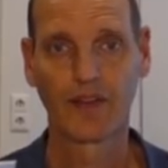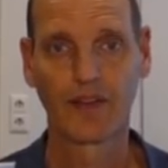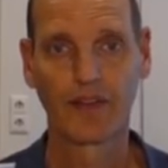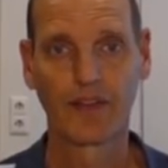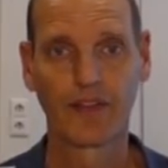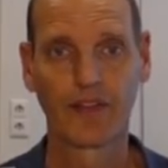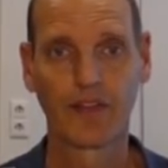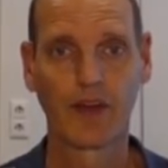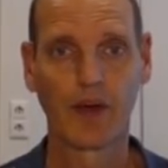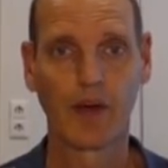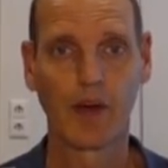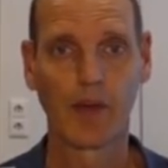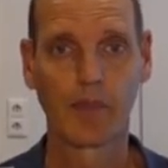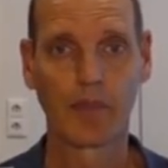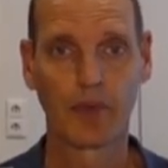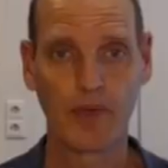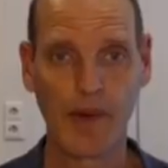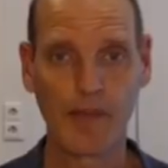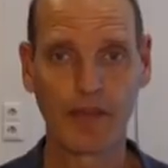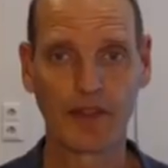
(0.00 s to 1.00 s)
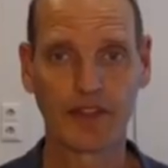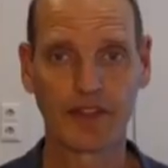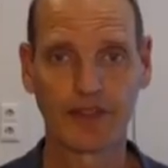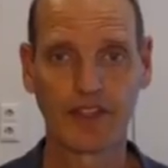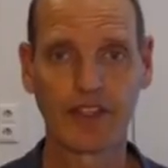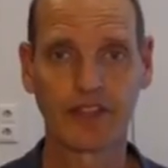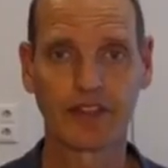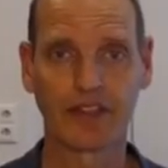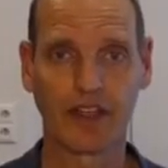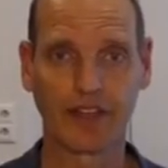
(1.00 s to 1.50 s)
The parameter of
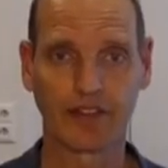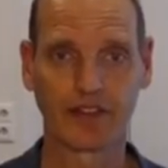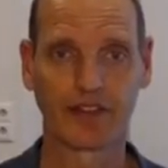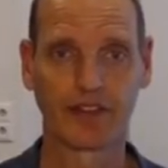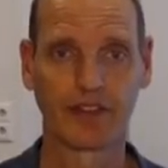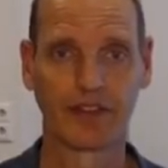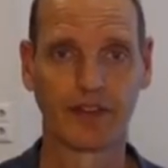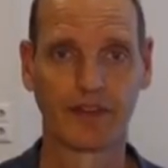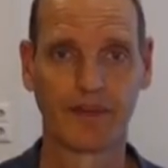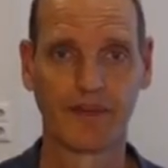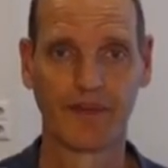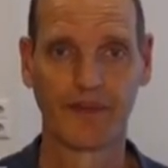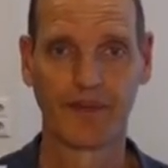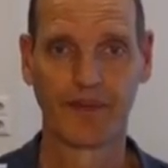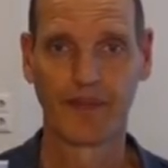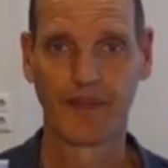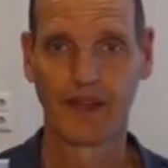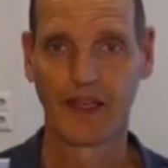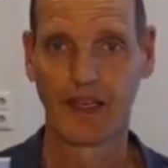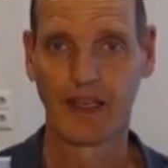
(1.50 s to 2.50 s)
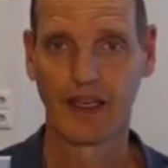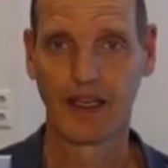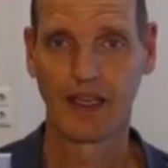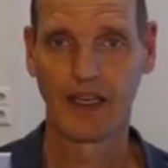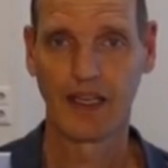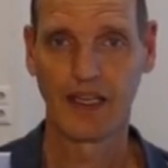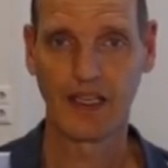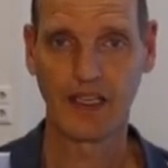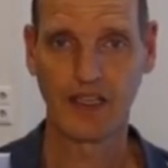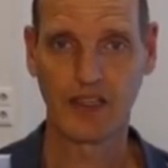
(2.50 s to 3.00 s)
interest
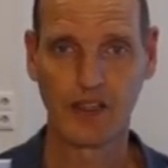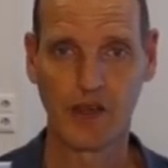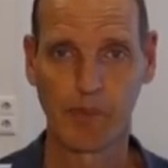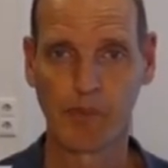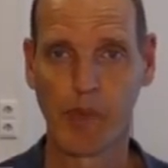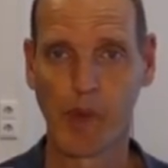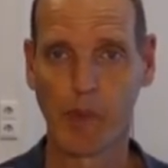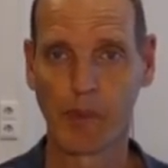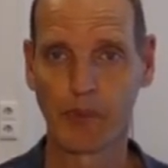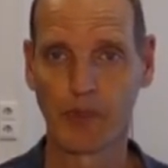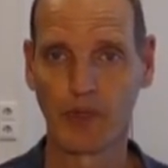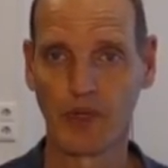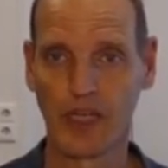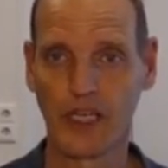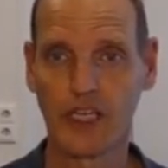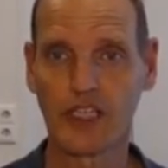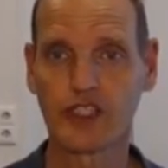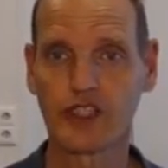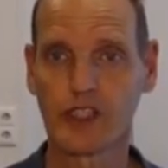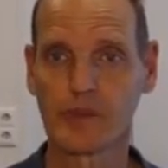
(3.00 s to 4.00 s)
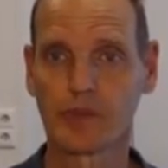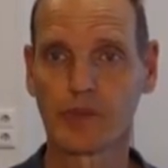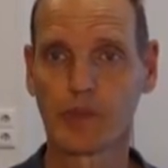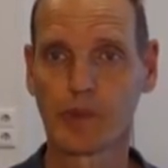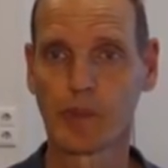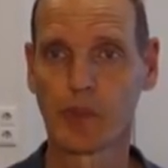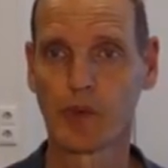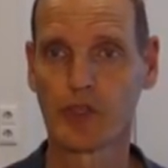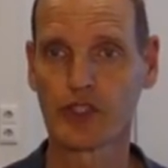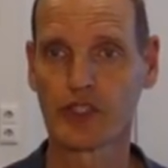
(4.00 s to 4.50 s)
is the population
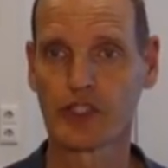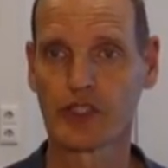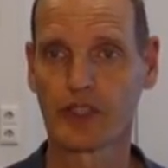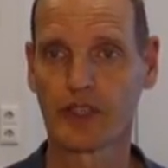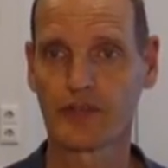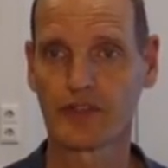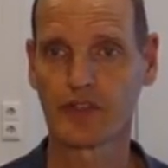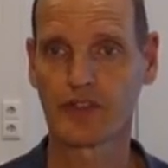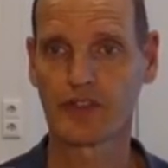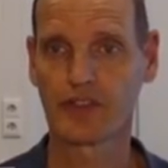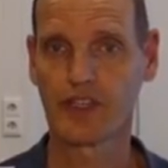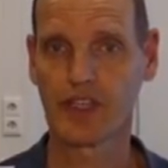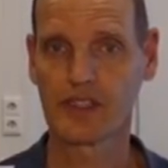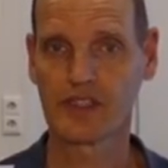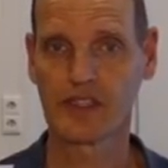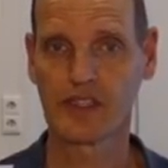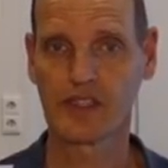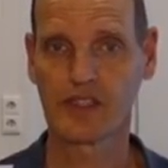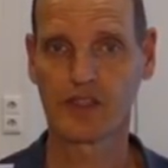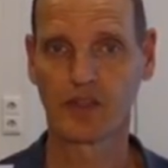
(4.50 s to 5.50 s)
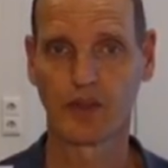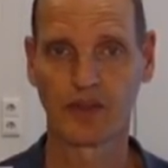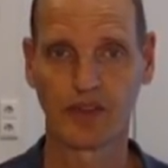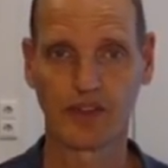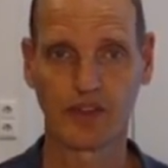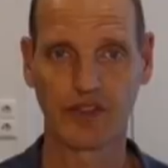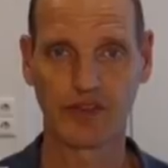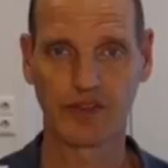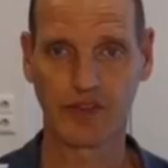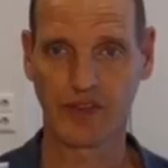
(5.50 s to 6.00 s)
proportion of successes, or the
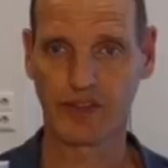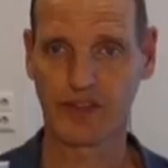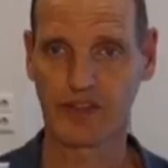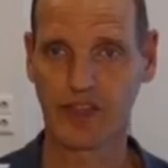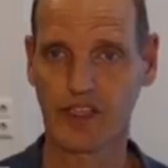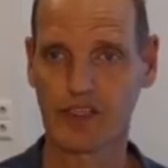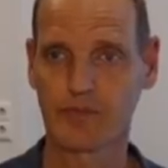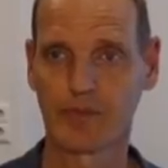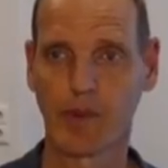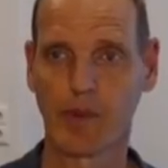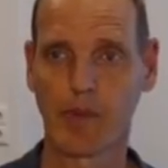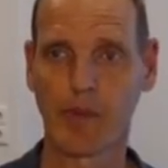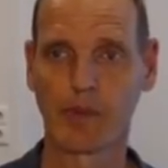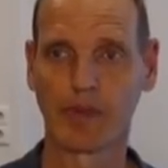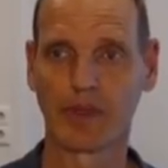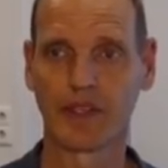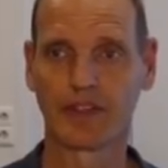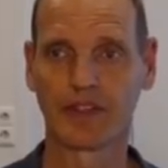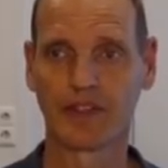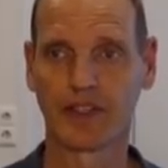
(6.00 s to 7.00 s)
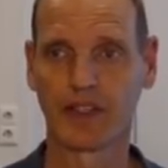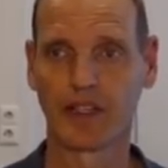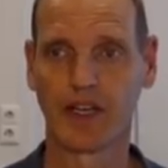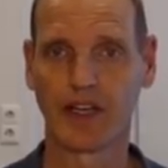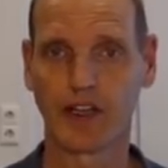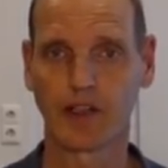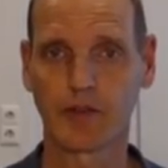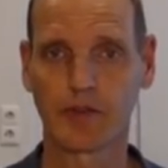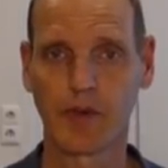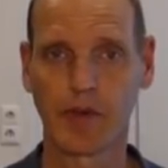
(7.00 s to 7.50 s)
success probability in an
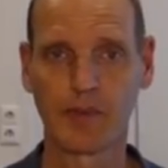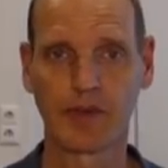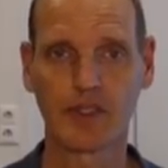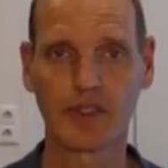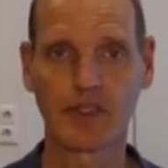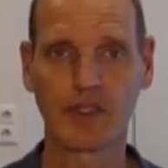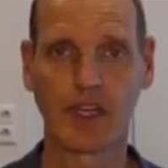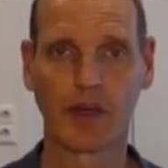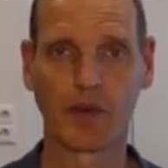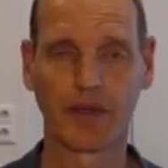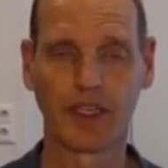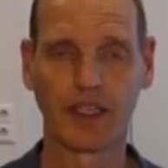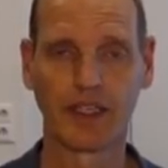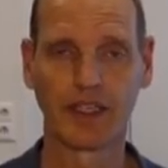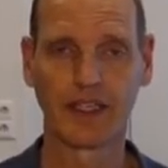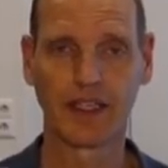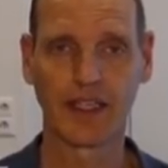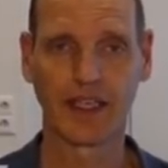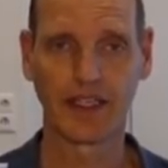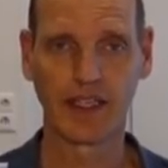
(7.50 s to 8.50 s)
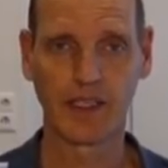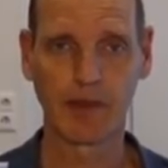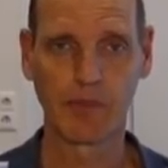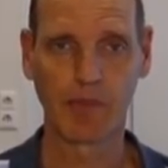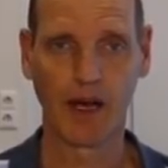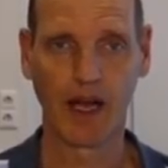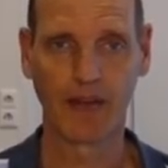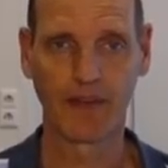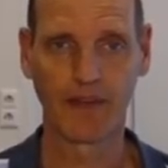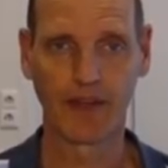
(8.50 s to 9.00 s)
experiment, and we indicate it
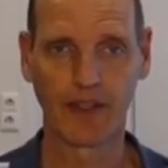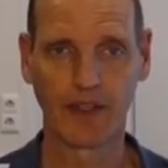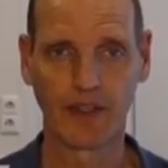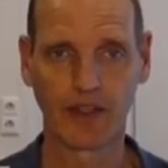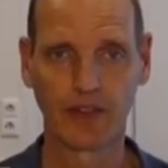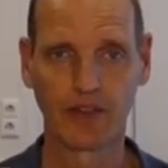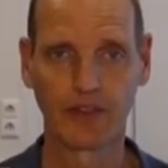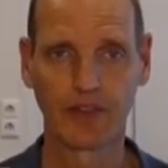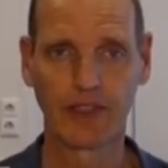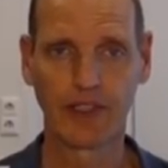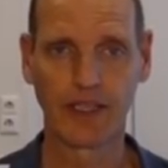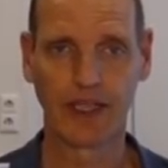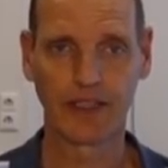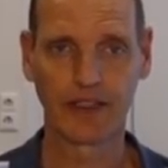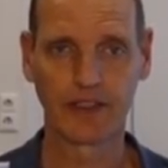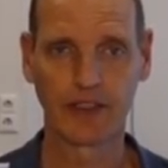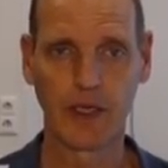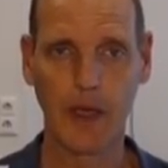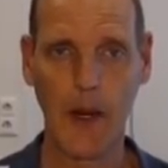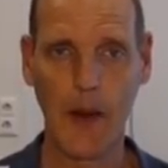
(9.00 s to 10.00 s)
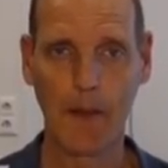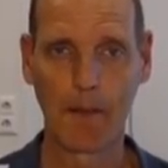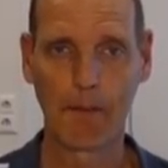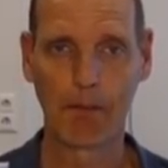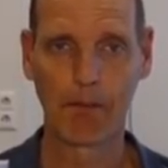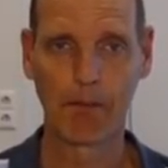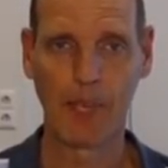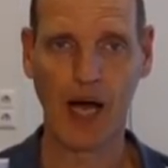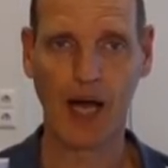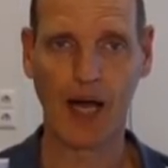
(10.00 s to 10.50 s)
by the Greek letter
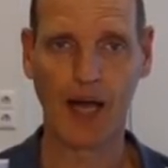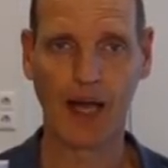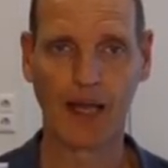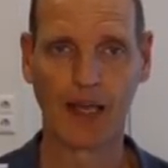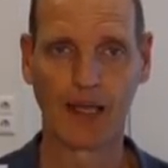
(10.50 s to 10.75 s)
pi.